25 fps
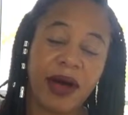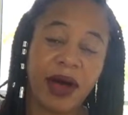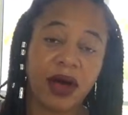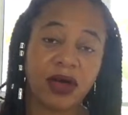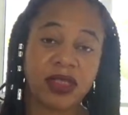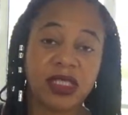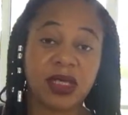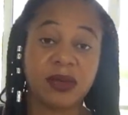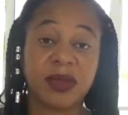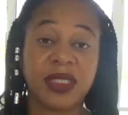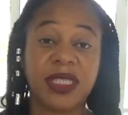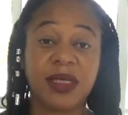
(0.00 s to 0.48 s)
I
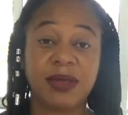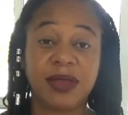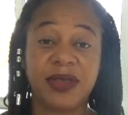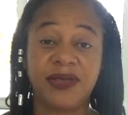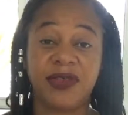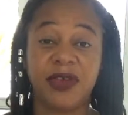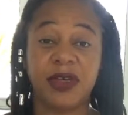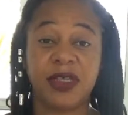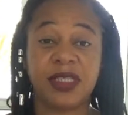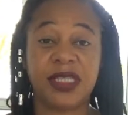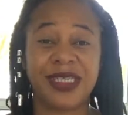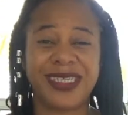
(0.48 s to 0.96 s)
got some tips
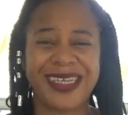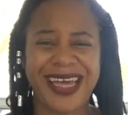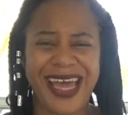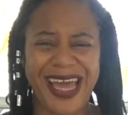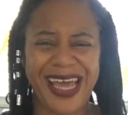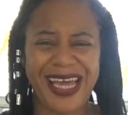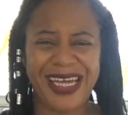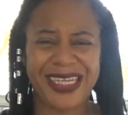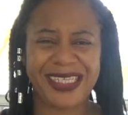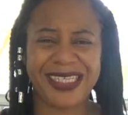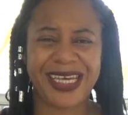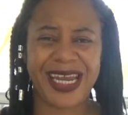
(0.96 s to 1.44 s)
for you
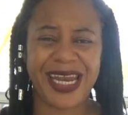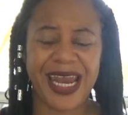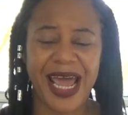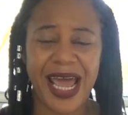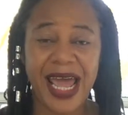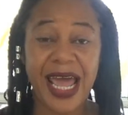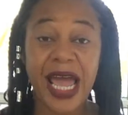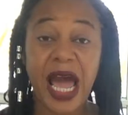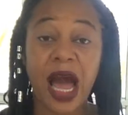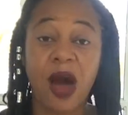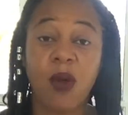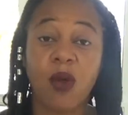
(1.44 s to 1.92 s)
today.
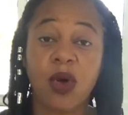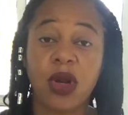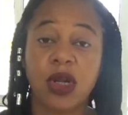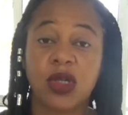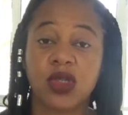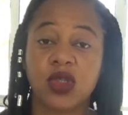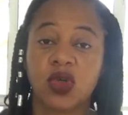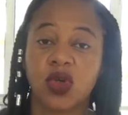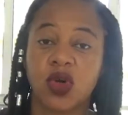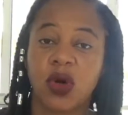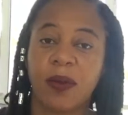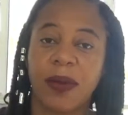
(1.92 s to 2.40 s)
Today I want to
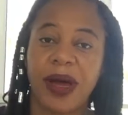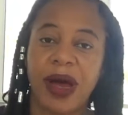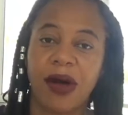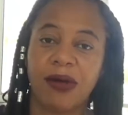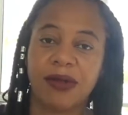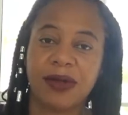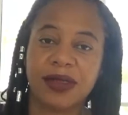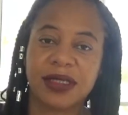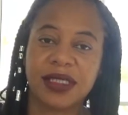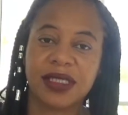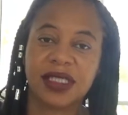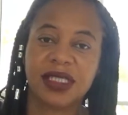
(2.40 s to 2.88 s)
talk
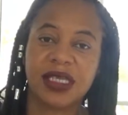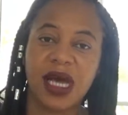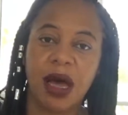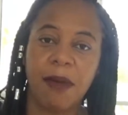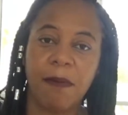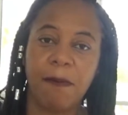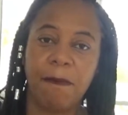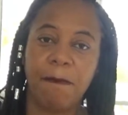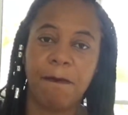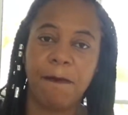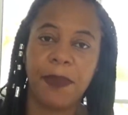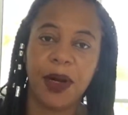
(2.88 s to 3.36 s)
about
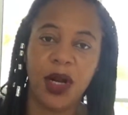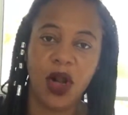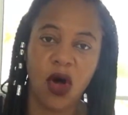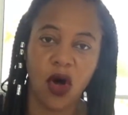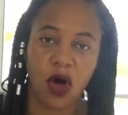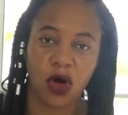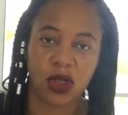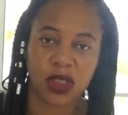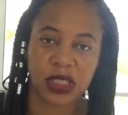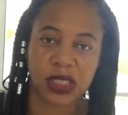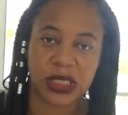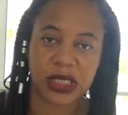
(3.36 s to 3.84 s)

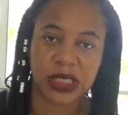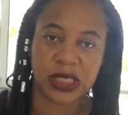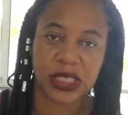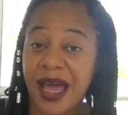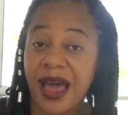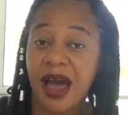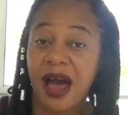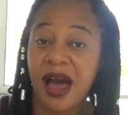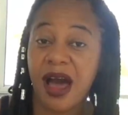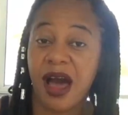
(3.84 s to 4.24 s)
subplots,